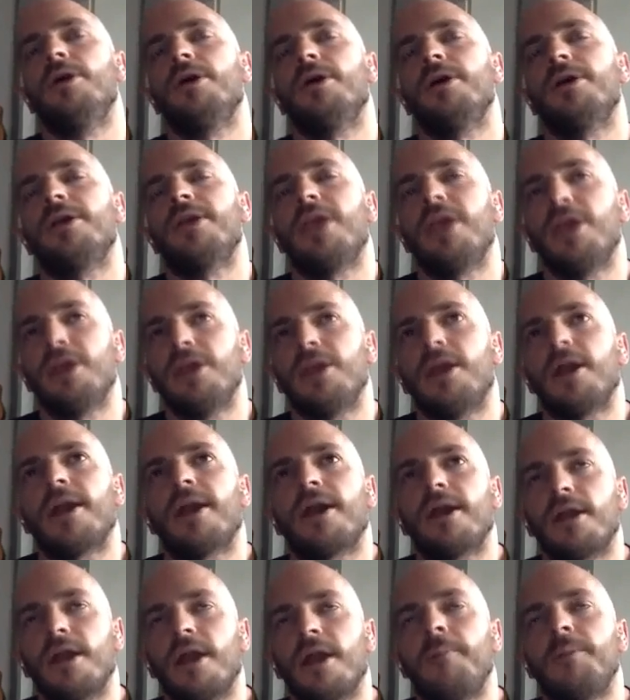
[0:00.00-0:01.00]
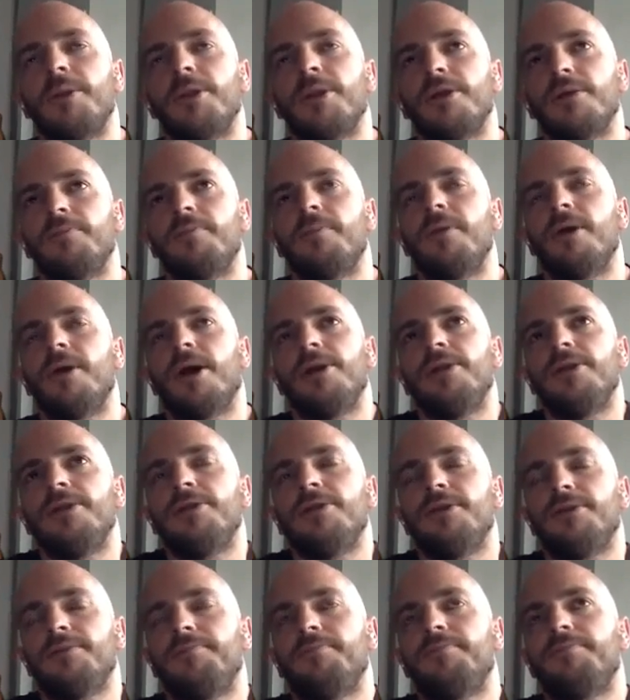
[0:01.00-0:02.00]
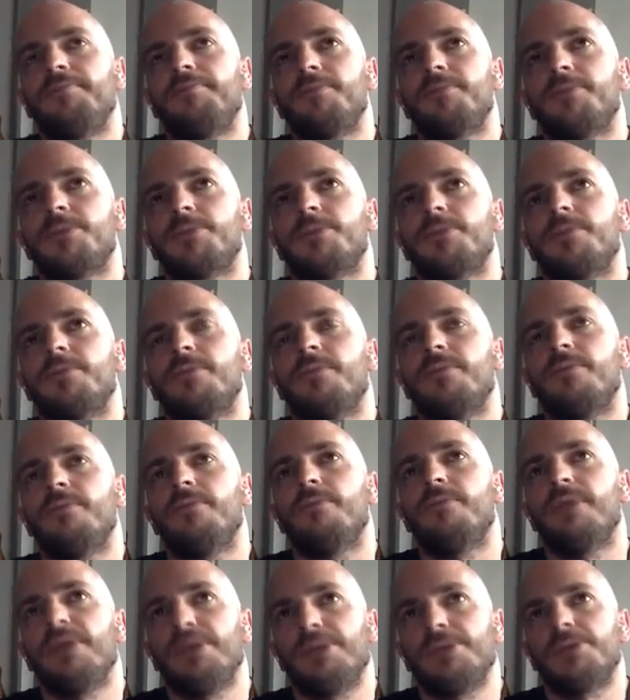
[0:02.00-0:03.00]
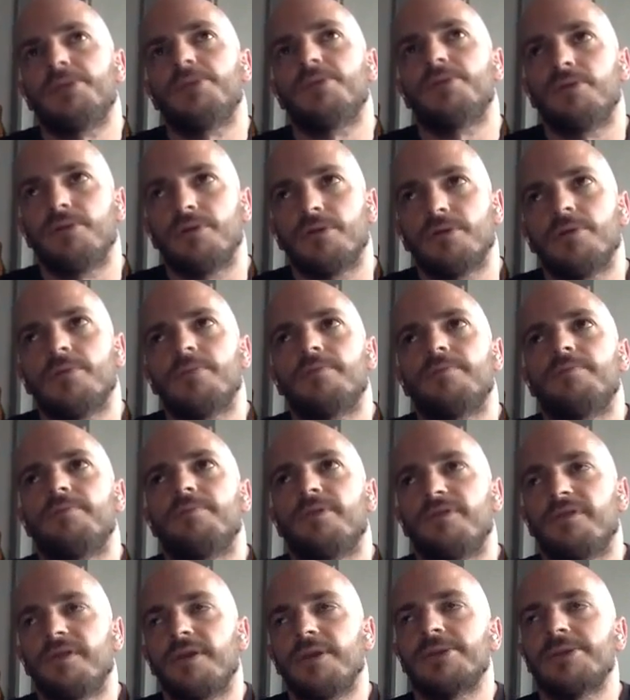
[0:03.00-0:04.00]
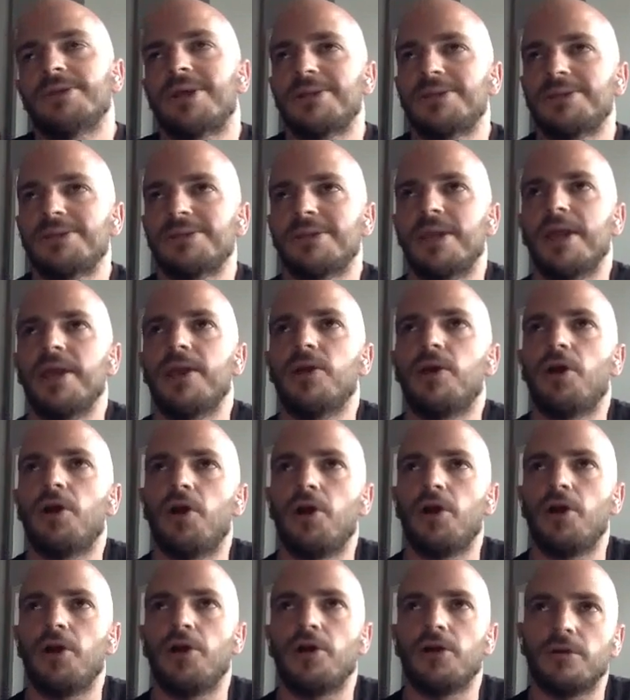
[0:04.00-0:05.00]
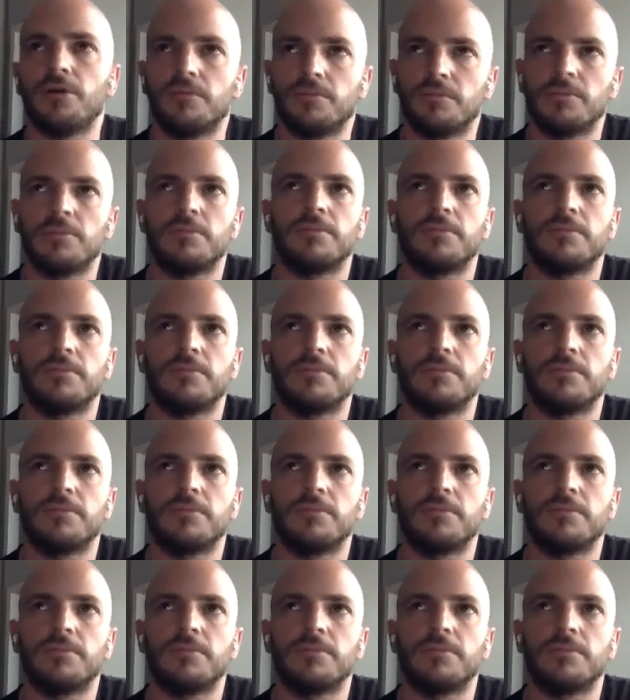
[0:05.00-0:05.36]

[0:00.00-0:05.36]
again, I need to make sure the things I say are,